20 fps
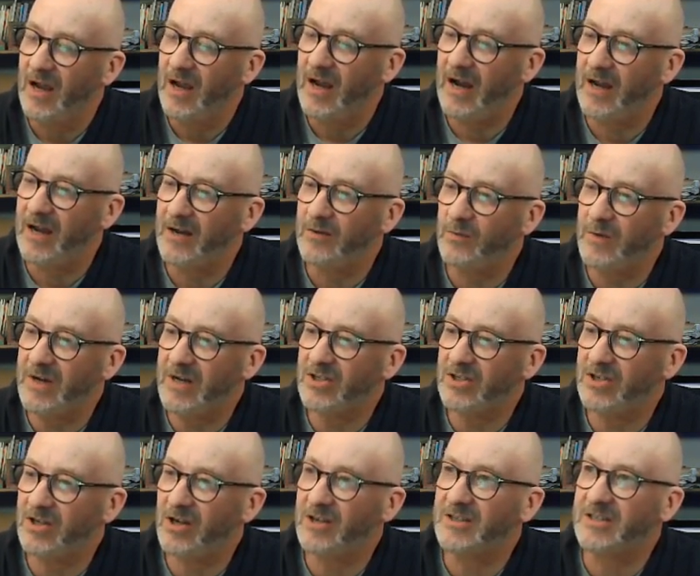And we can
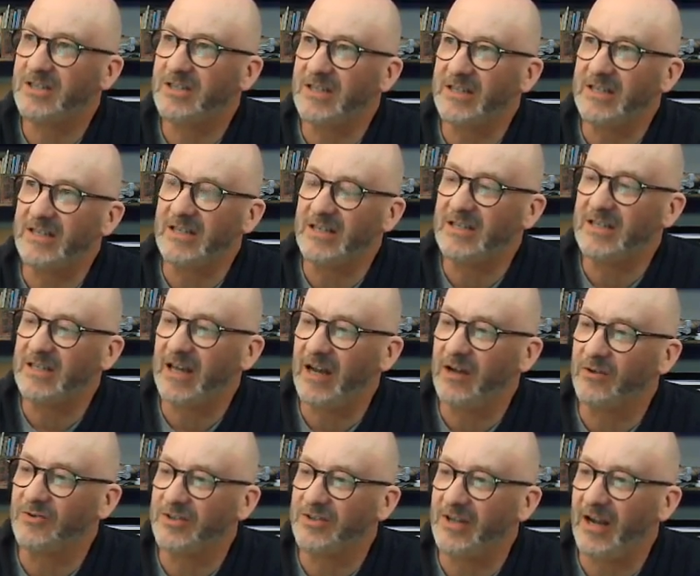start to see
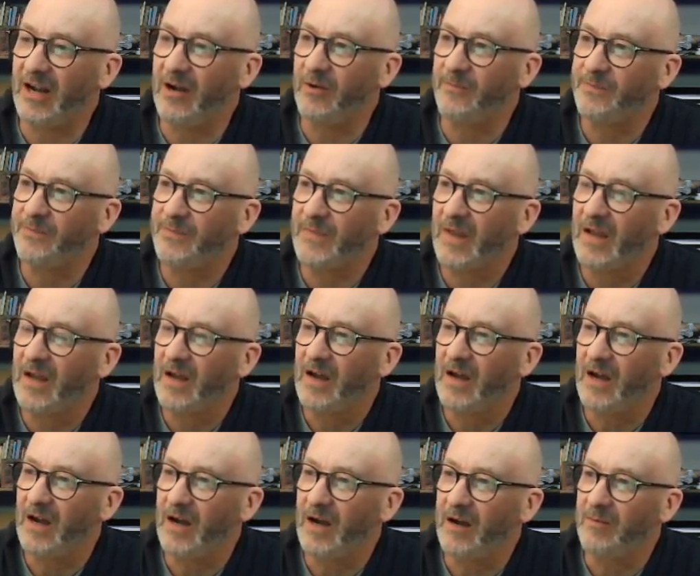details now
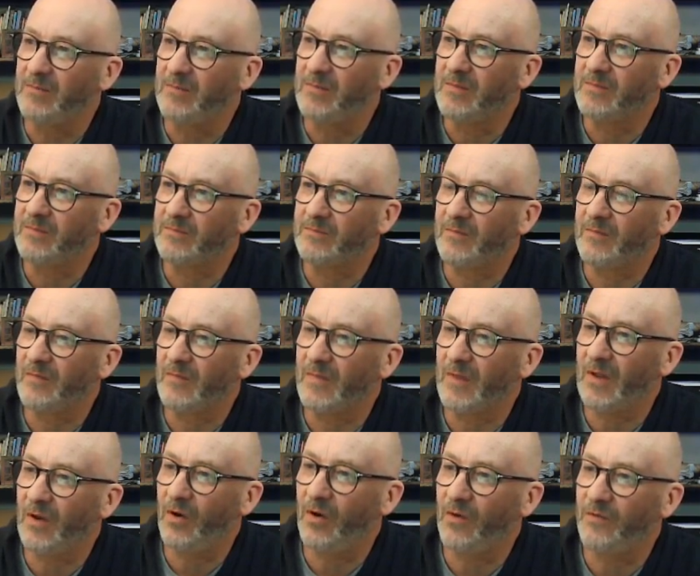
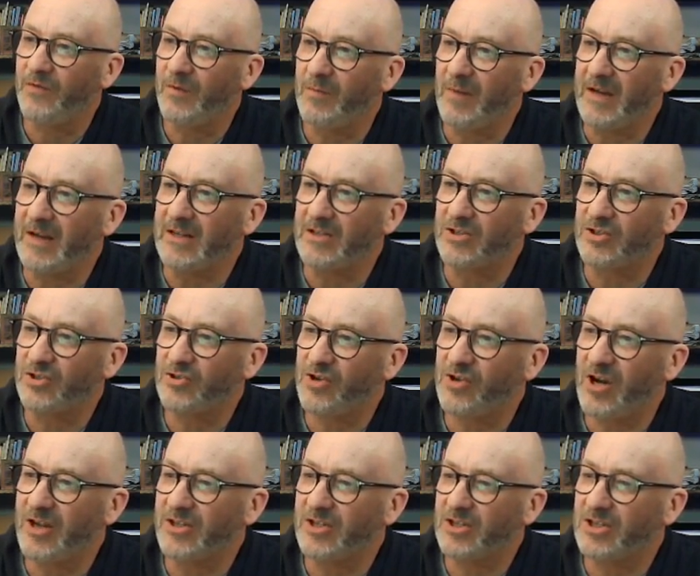of the main
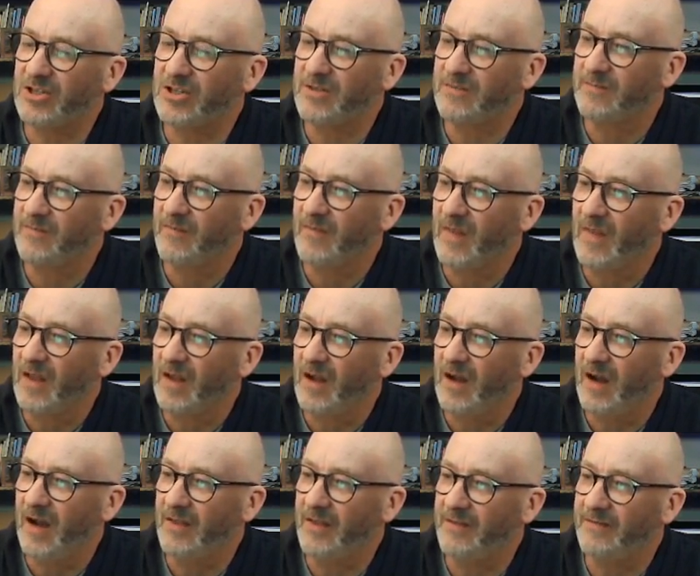struts,
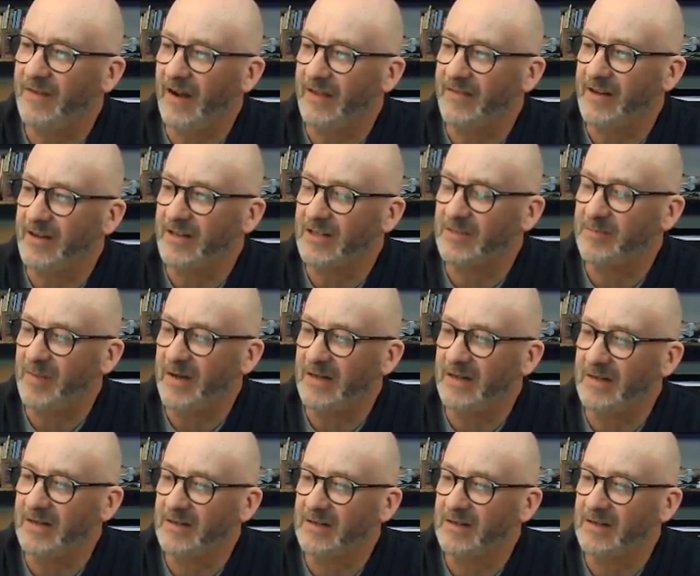the fact that it's been